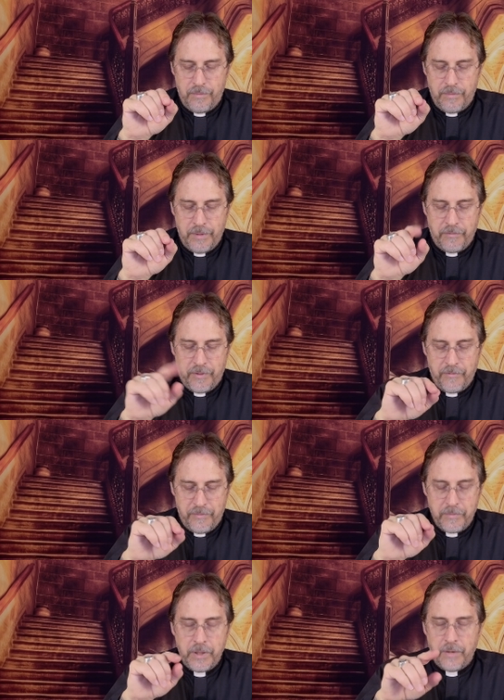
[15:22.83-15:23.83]
And
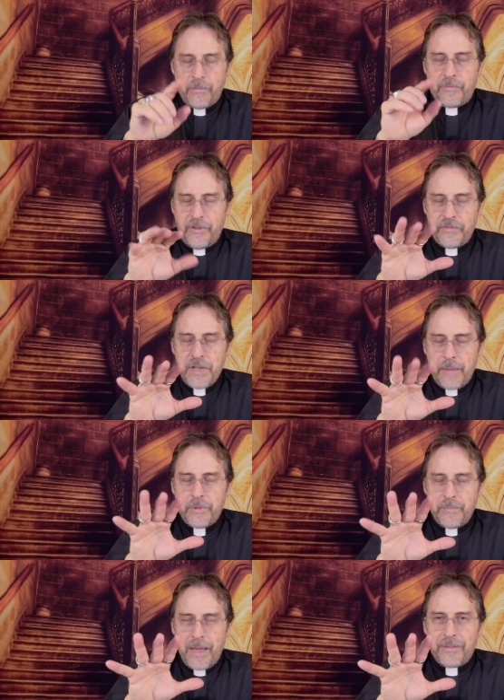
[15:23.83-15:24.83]
from, you know, fifth
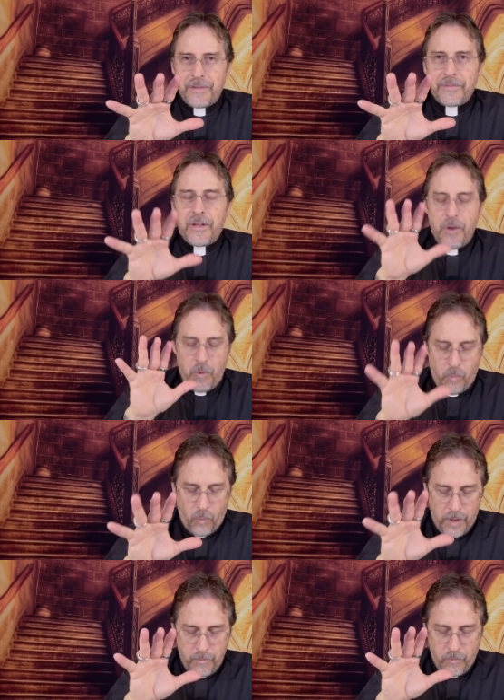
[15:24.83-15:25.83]
chapter of Matthew.
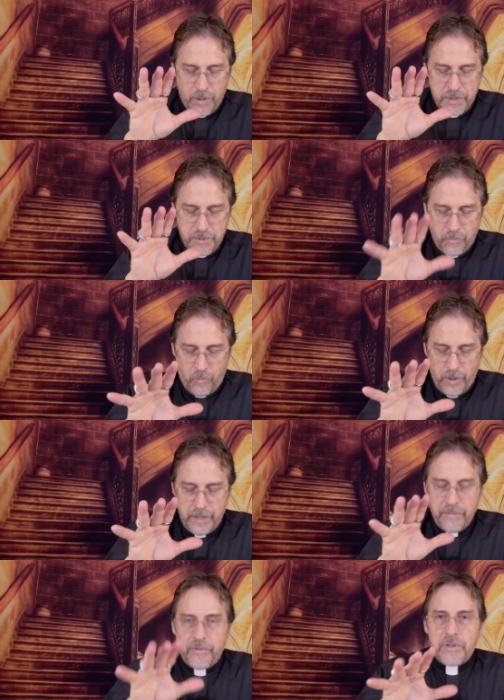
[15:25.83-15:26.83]
What was the
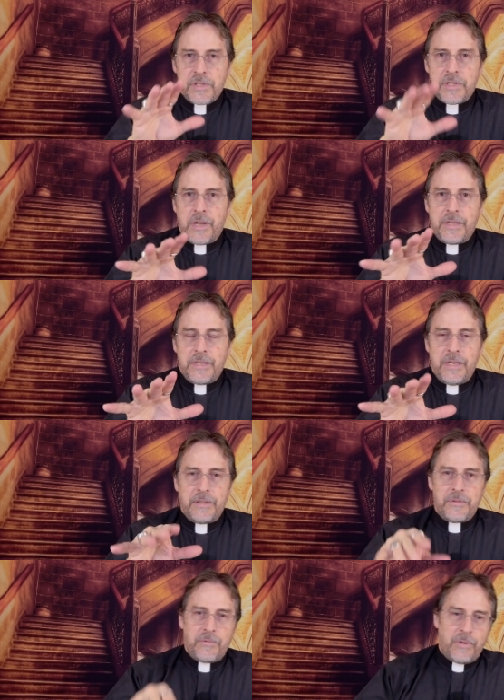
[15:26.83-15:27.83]
warning in verses 19
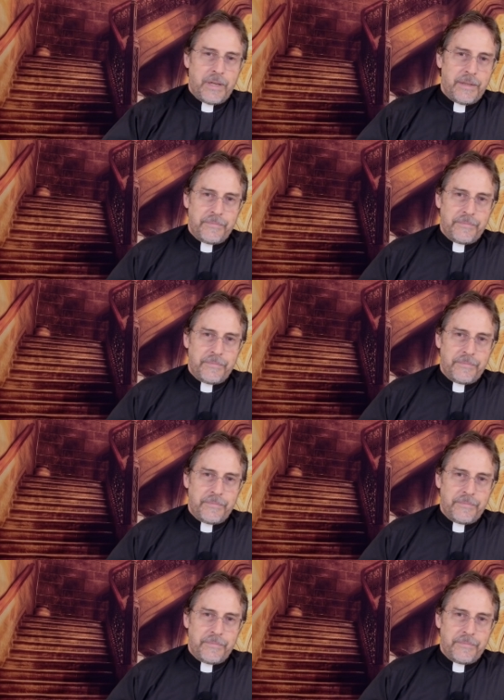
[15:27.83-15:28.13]
and 20?